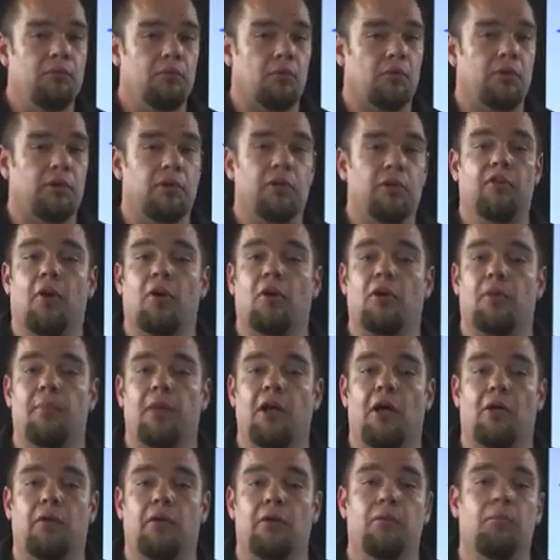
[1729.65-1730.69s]
We're going to talk
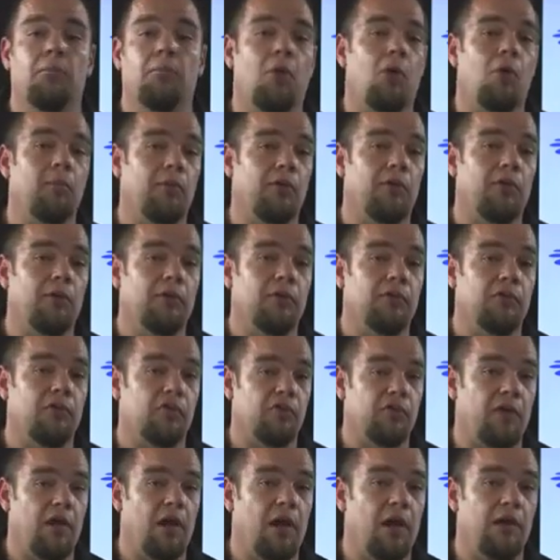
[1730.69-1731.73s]
about mobile
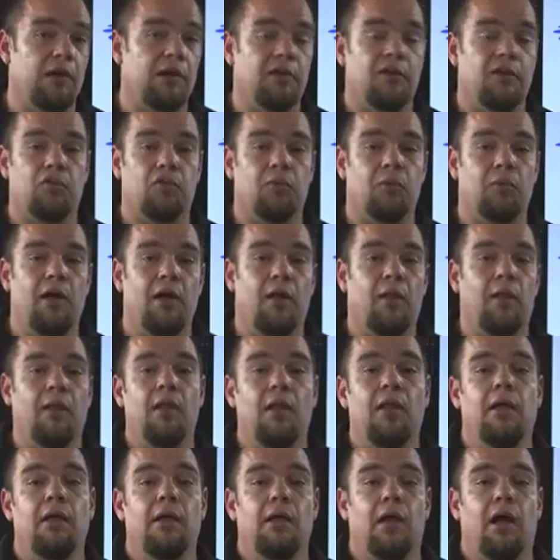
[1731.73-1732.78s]
design as well
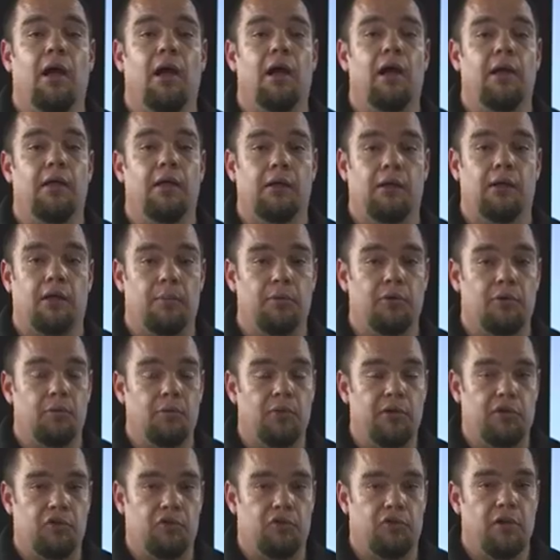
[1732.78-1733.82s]
in a couple of
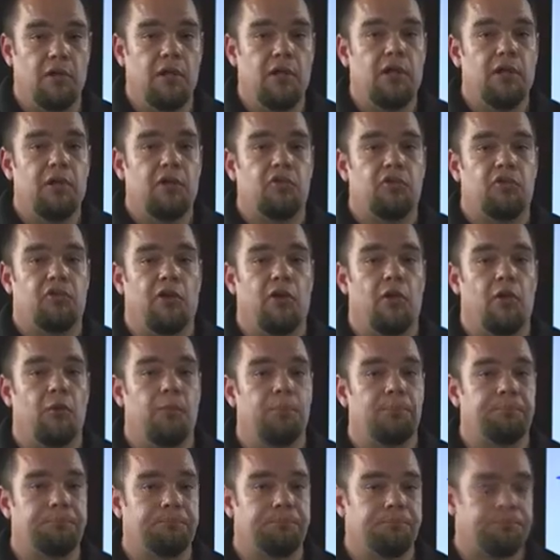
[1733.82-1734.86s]
weeks. So
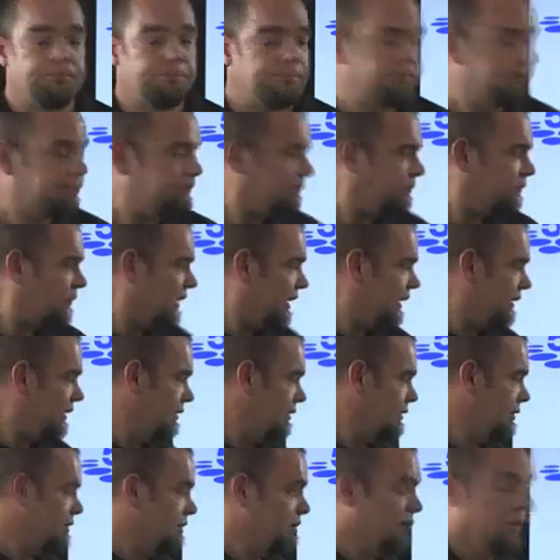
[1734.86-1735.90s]

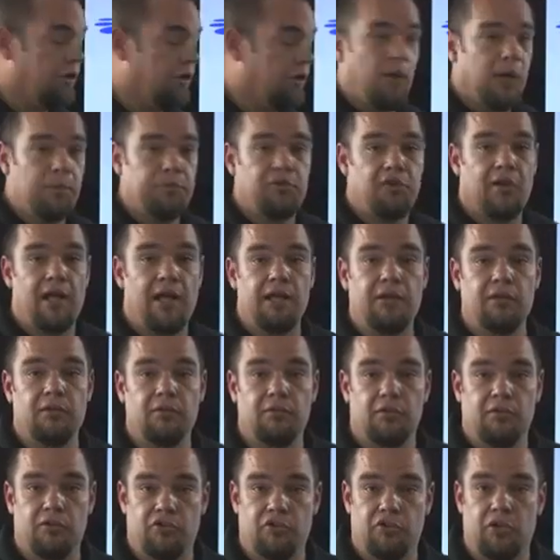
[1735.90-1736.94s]
your website
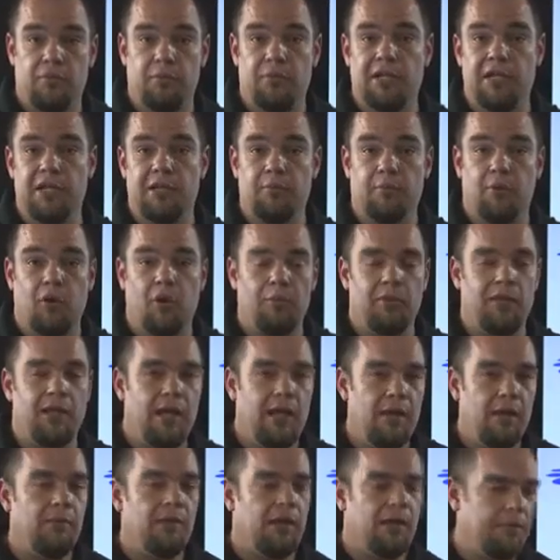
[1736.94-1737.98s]
should be mobile.
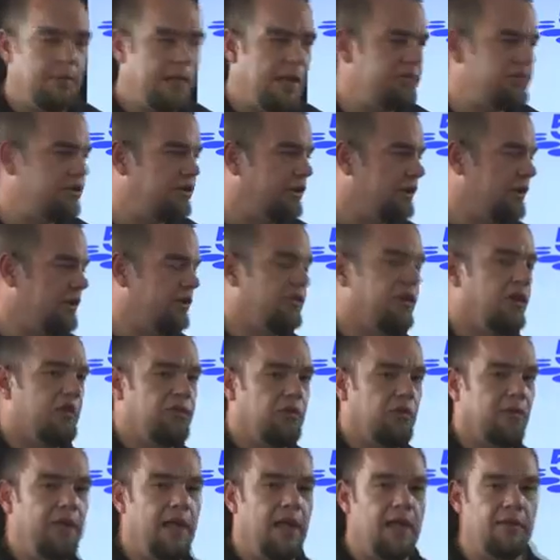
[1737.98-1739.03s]
I'm actually going to
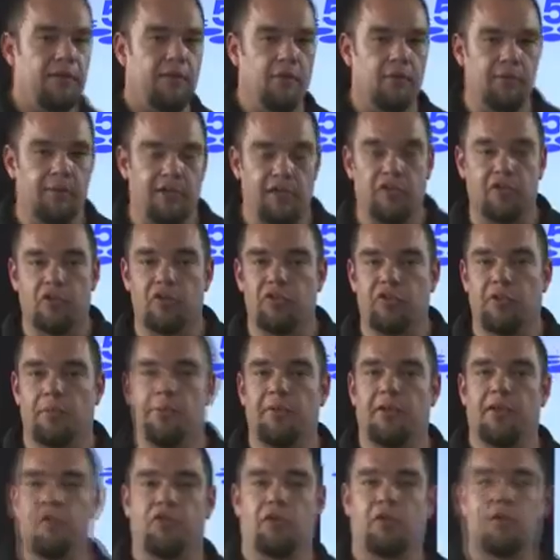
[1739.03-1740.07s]
touch on that though, because it's
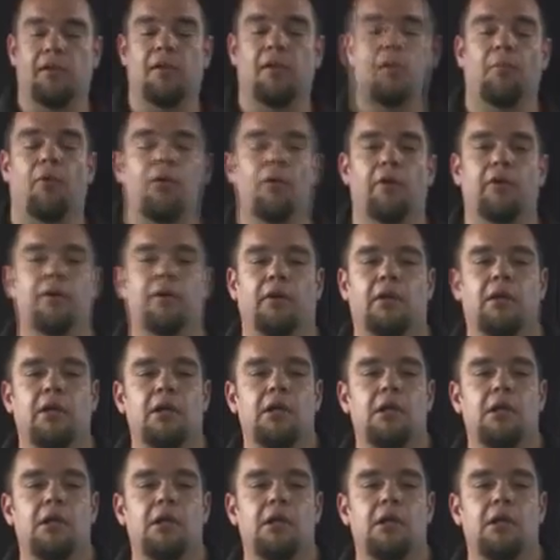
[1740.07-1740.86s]
something that's really important.